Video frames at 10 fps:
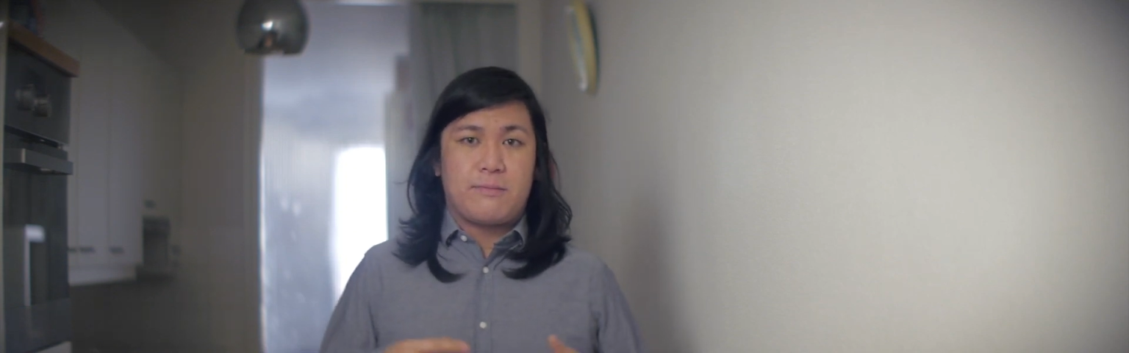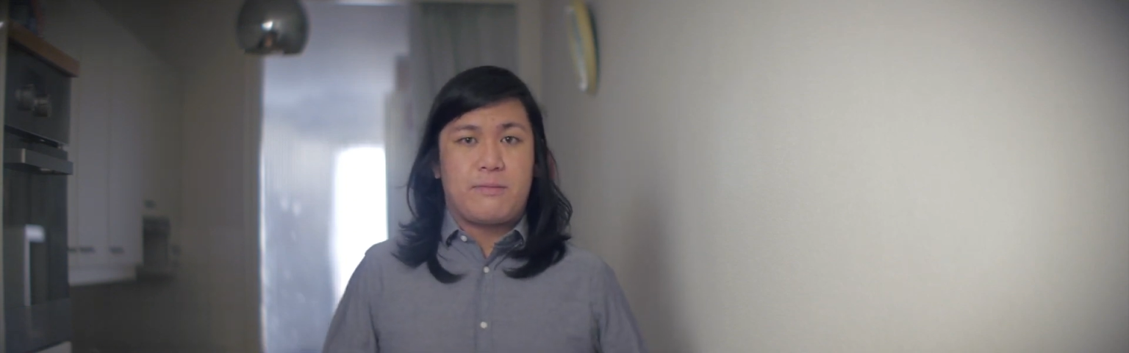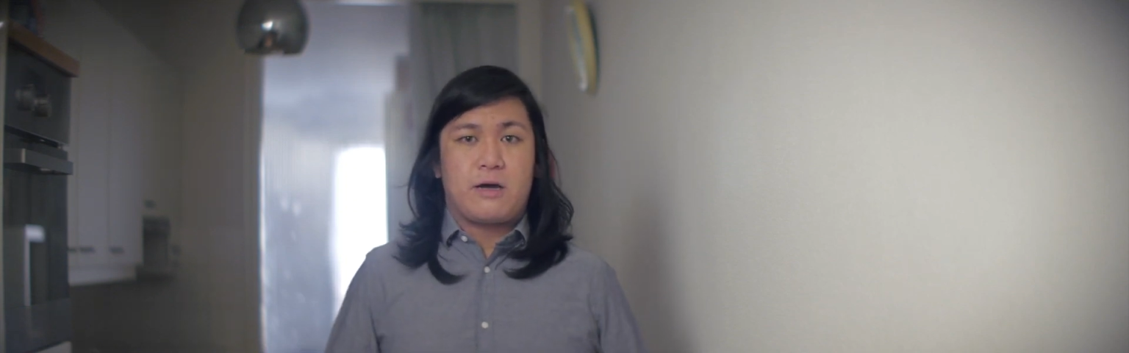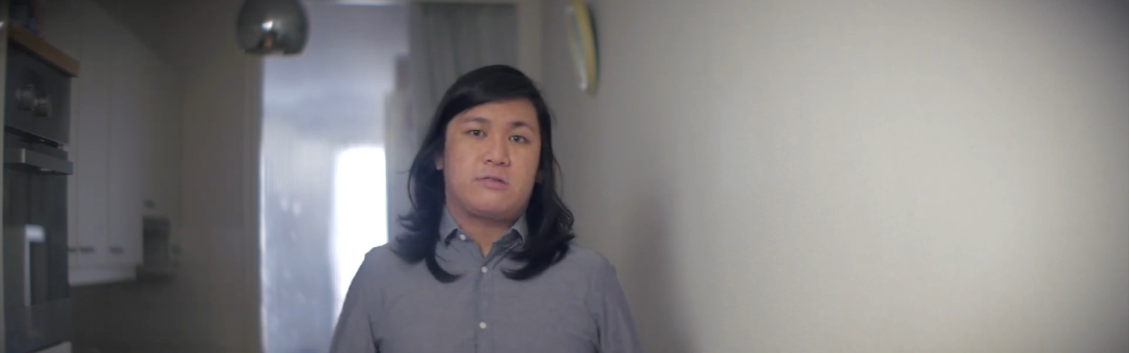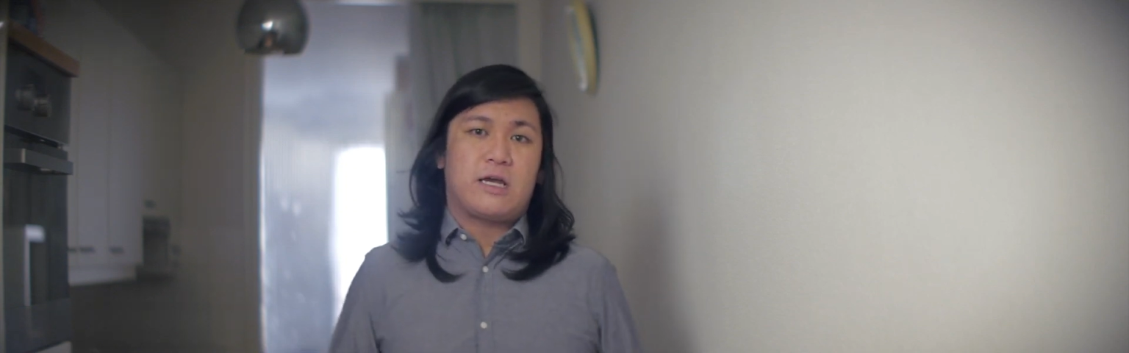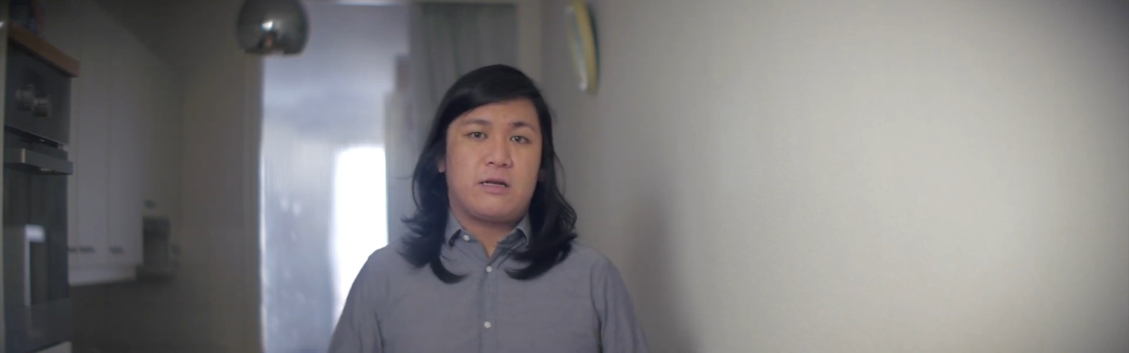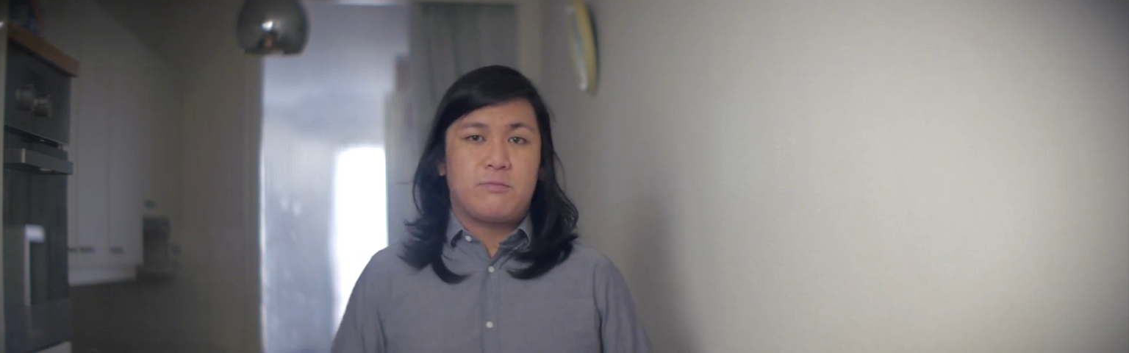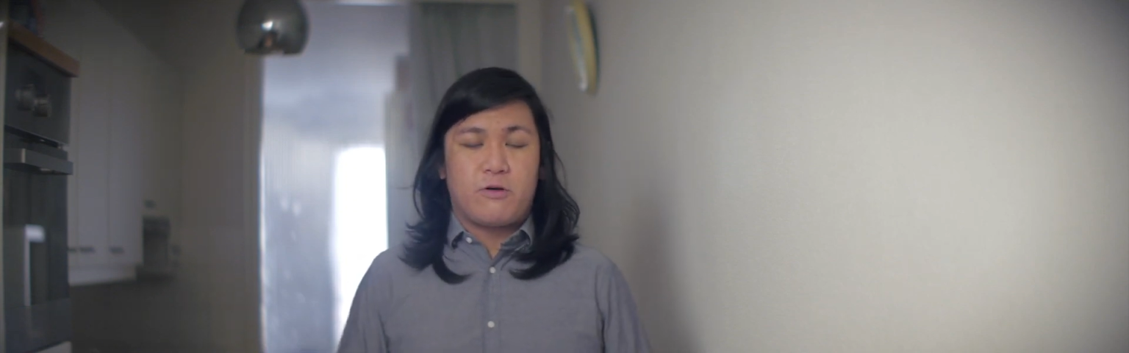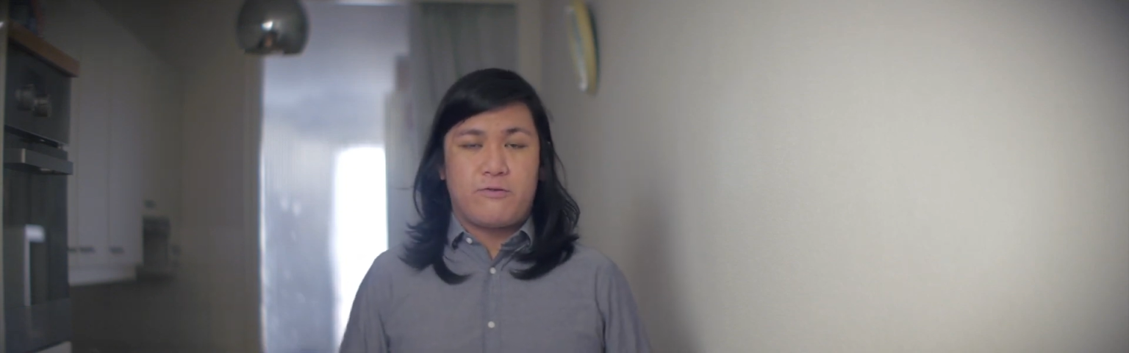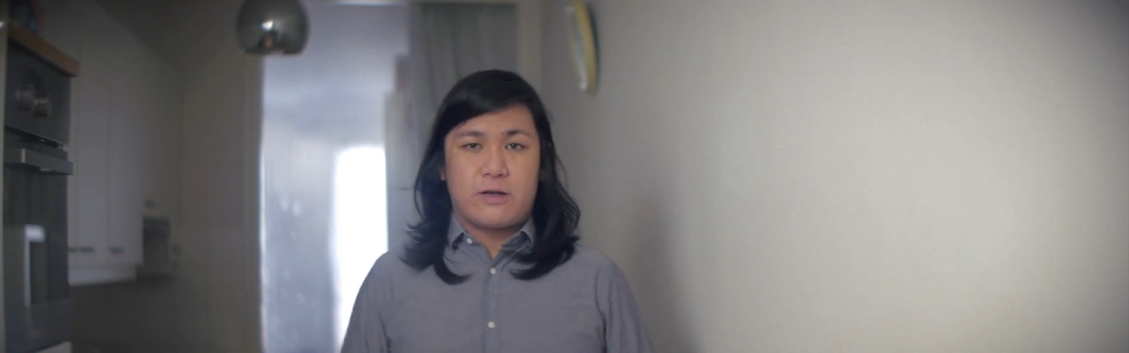about
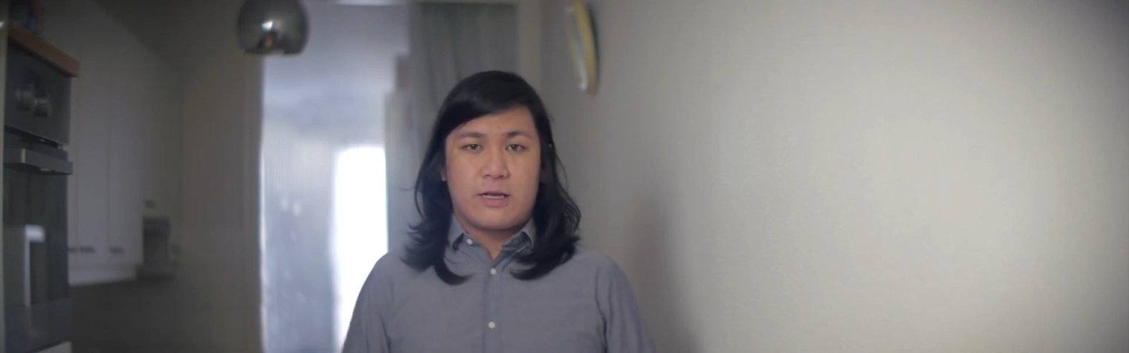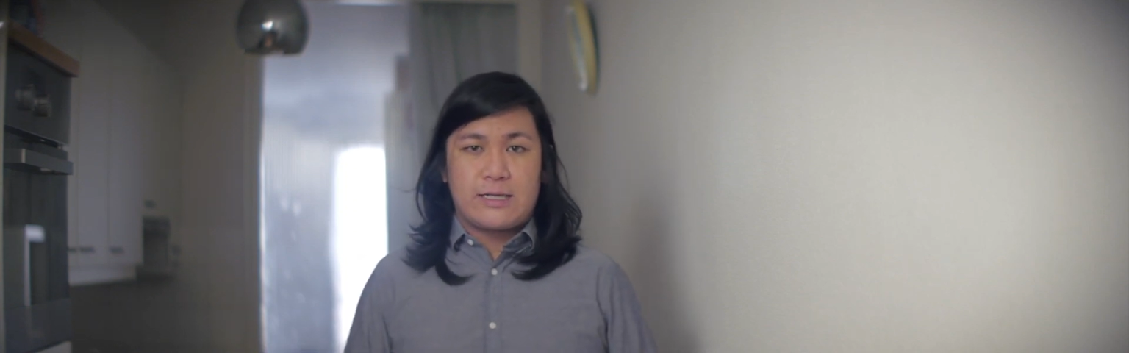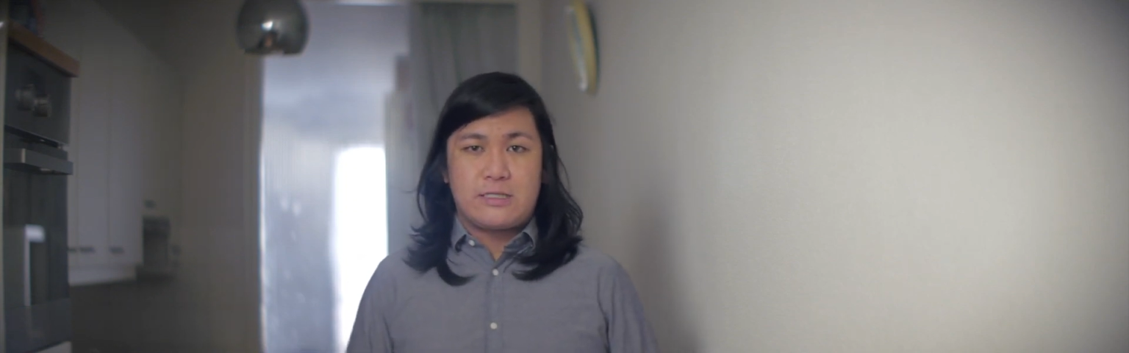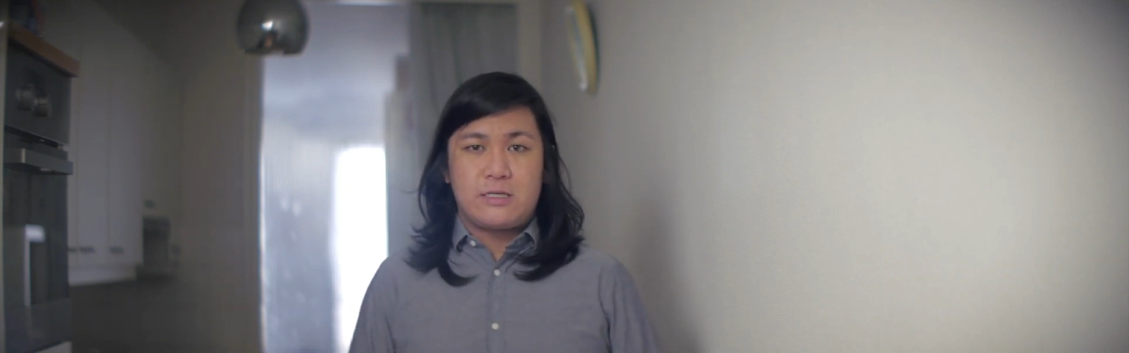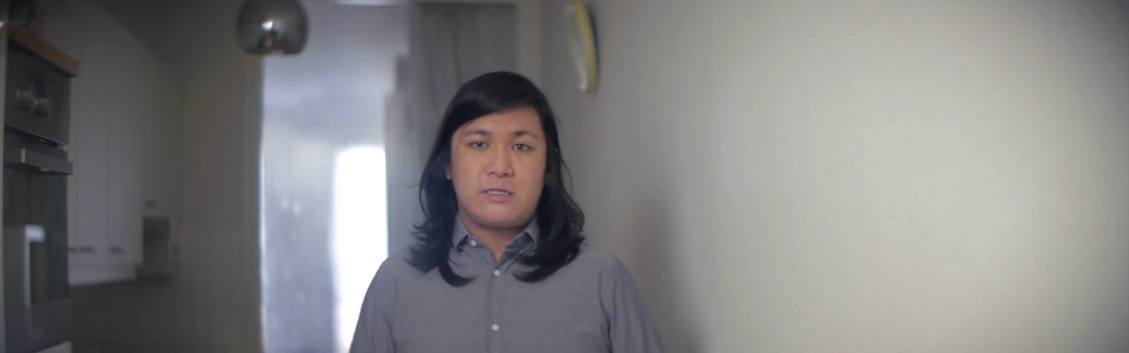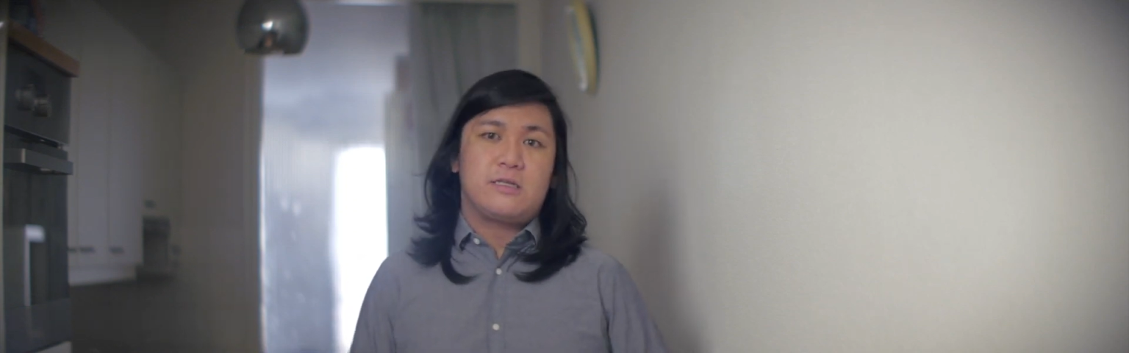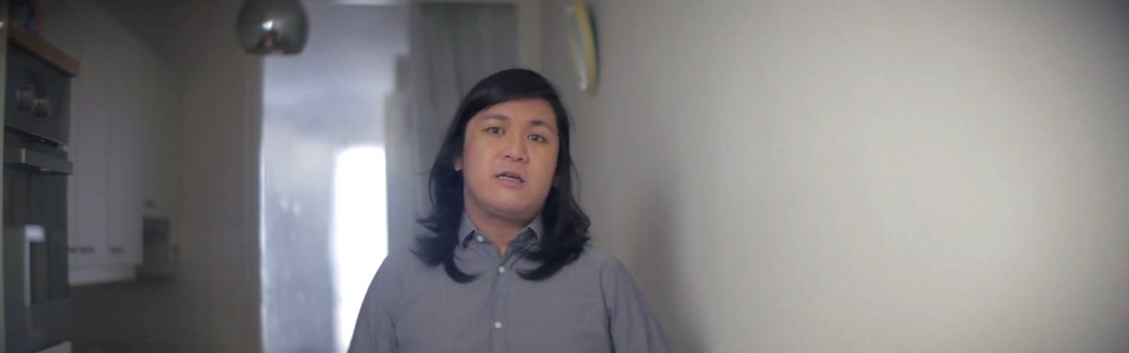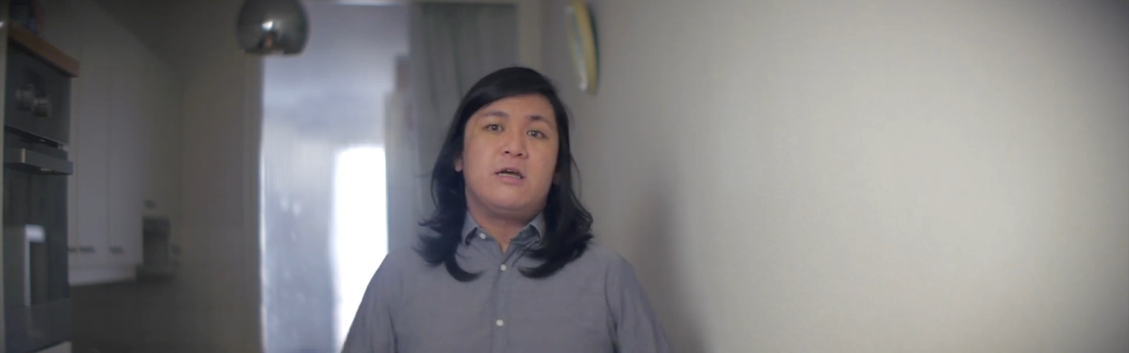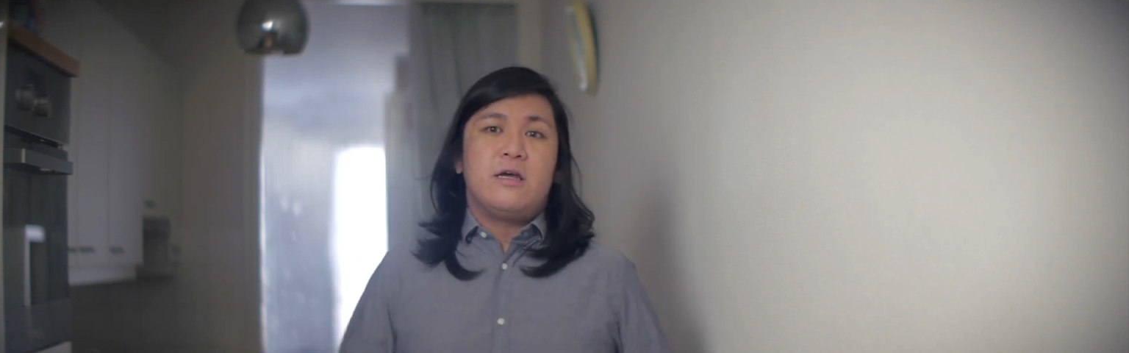anamorphic lenses.